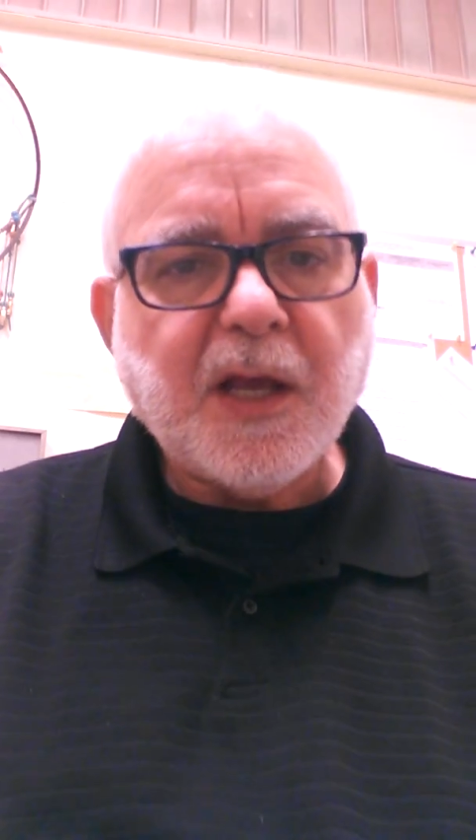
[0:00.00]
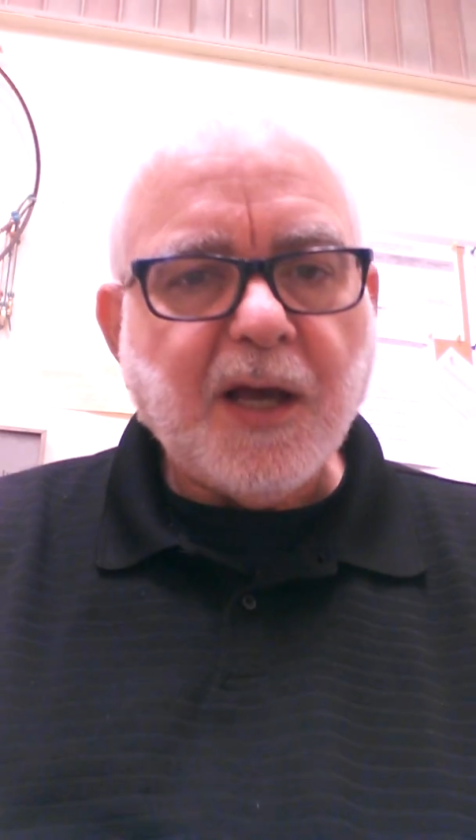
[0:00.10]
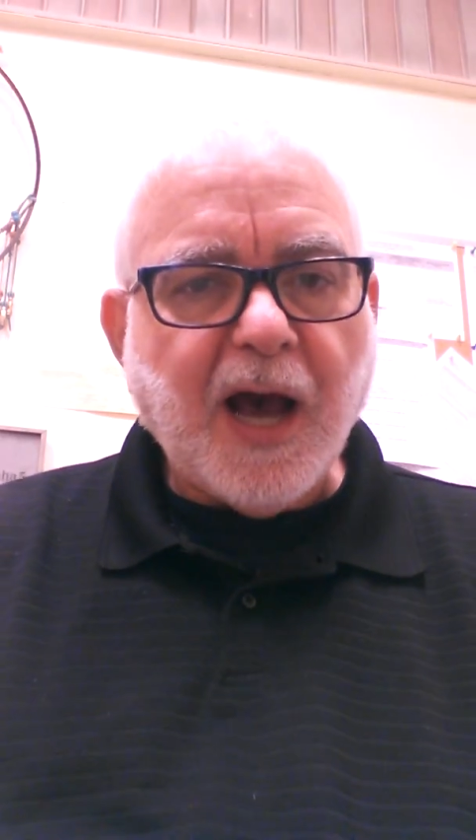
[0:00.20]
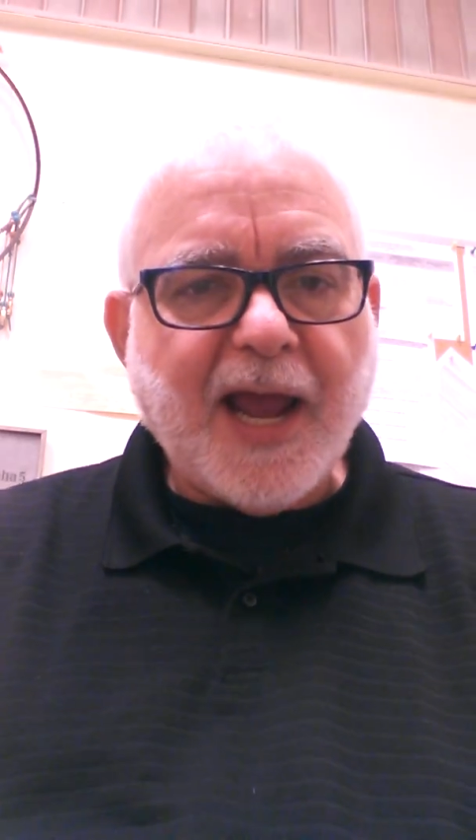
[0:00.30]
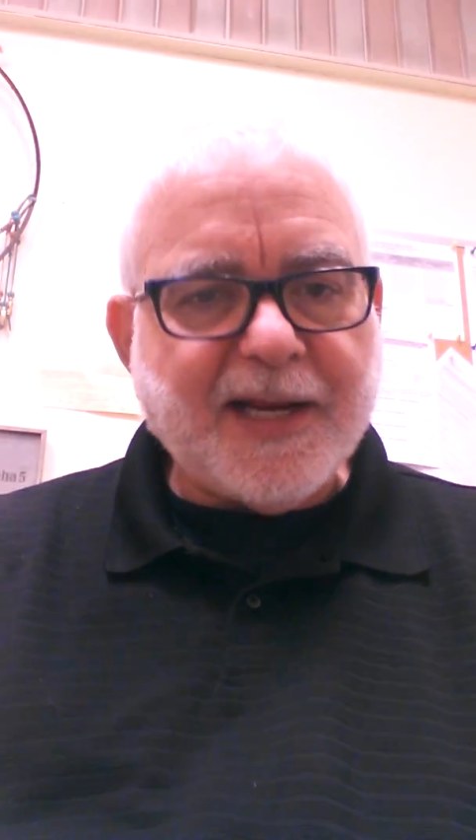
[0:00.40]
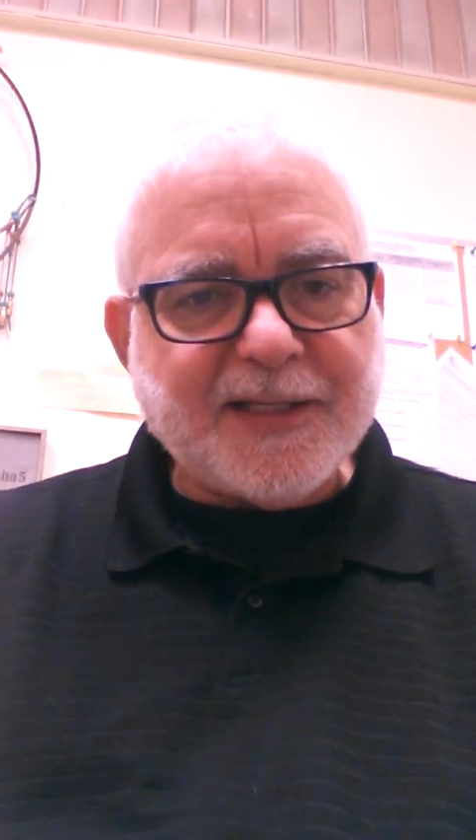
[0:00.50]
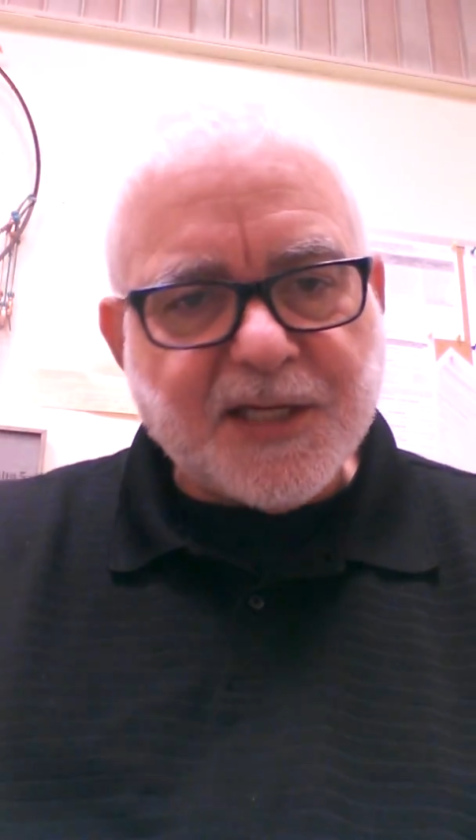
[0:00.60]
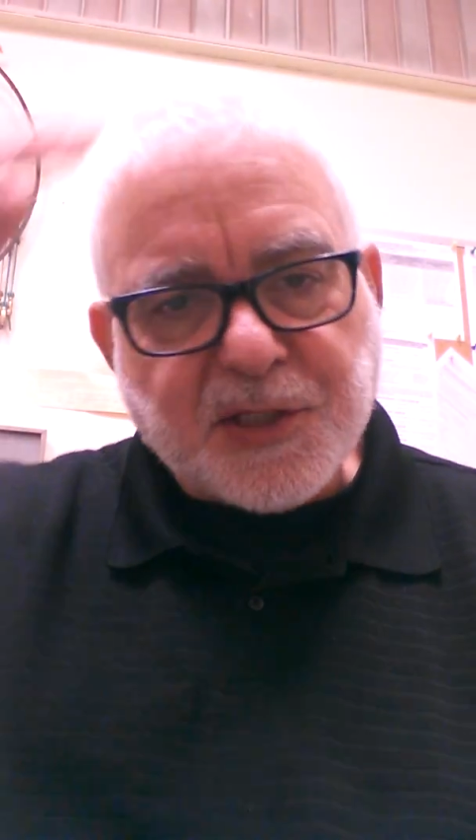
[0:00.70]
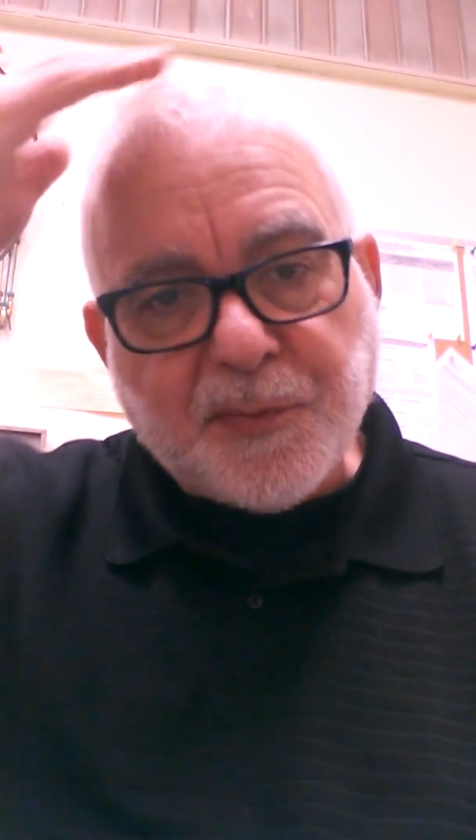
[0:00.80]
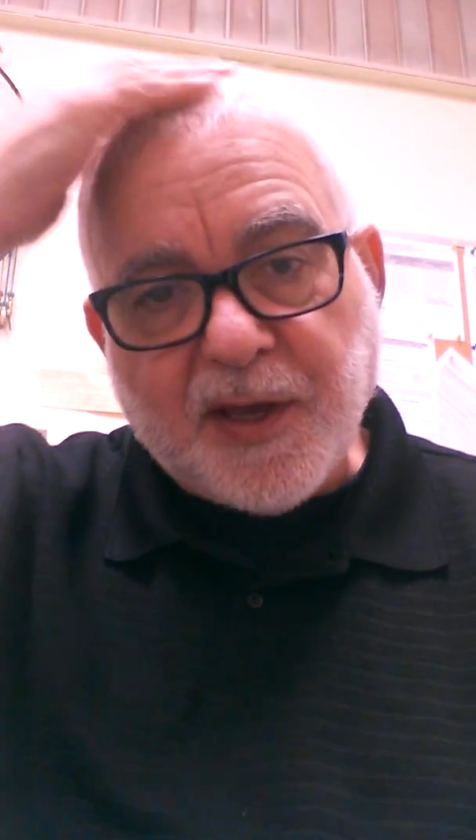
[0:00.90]
I
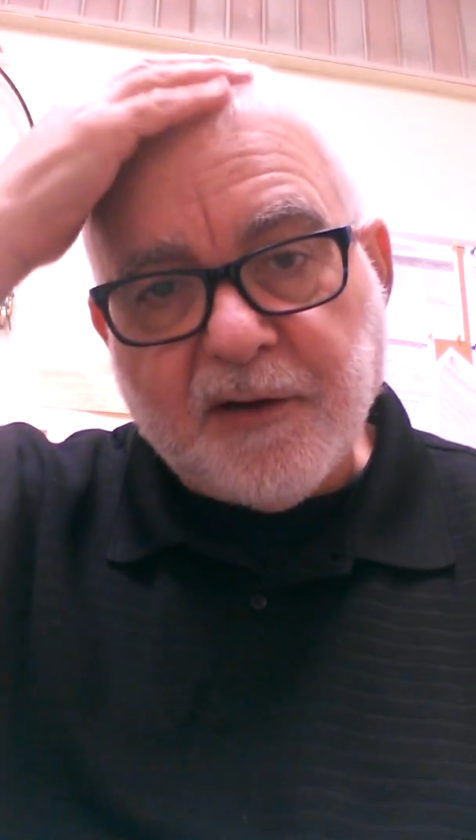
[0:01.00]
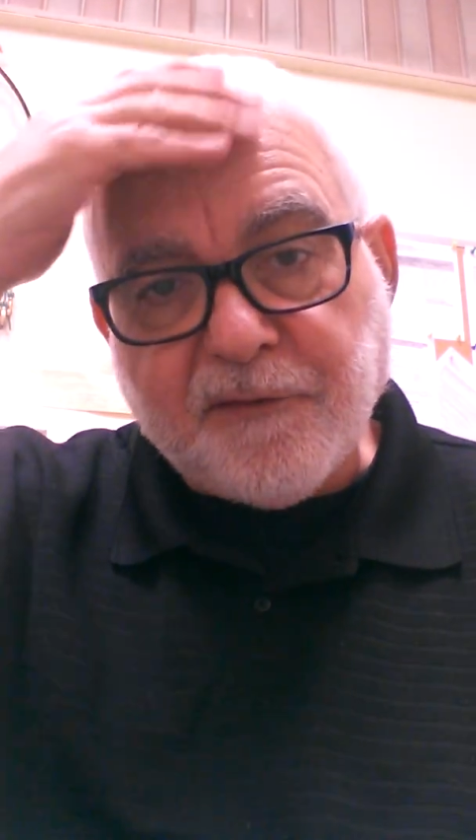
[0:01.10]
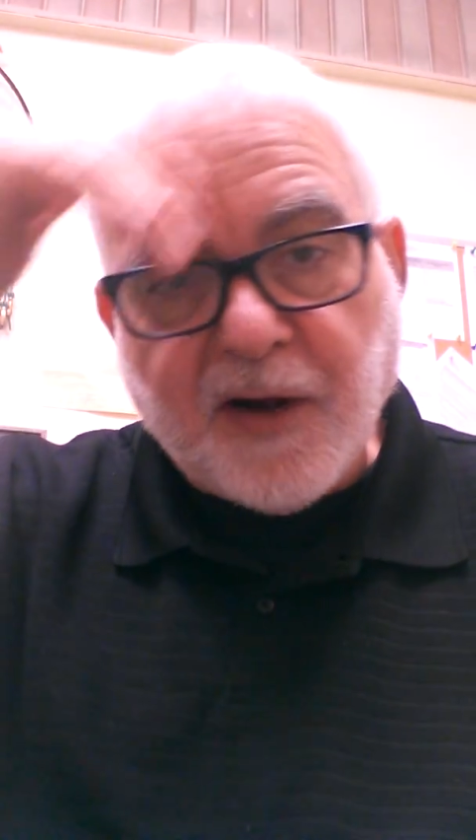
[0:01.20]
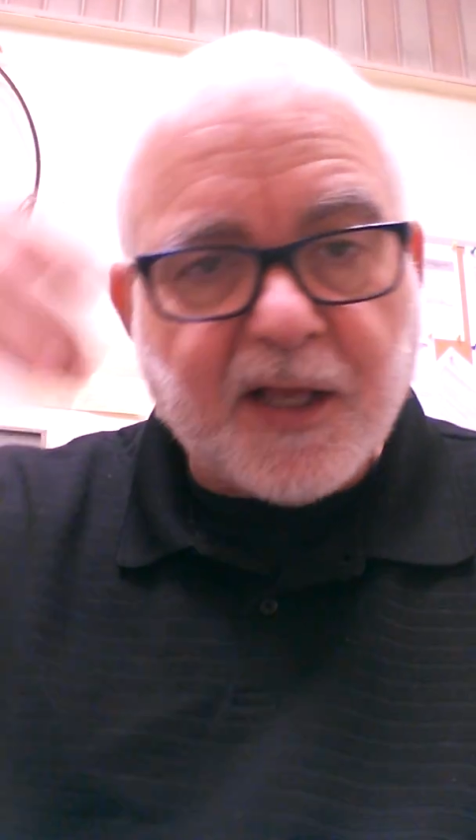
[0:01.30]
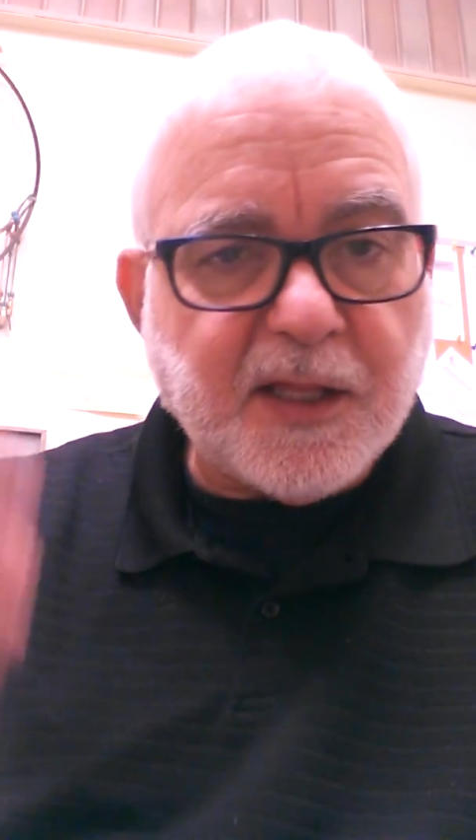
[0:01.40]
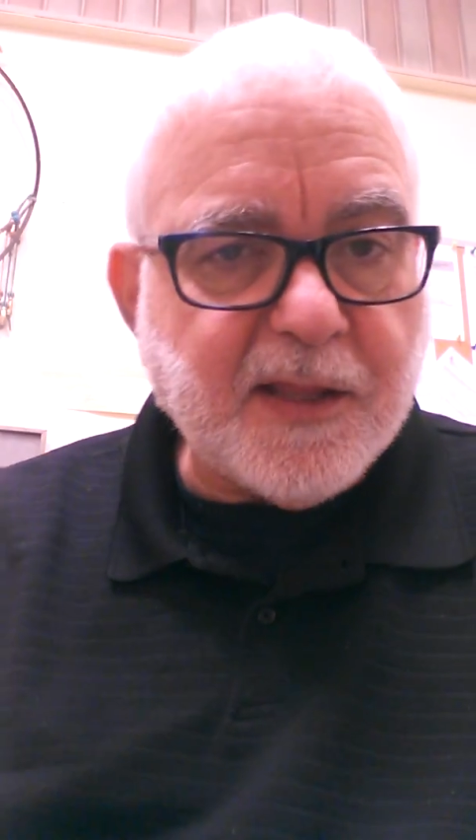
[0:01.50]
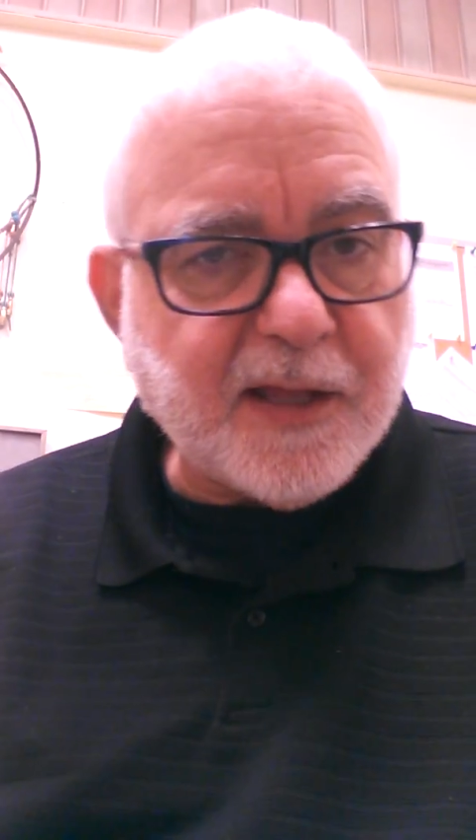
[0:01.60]
anticipated, frankly,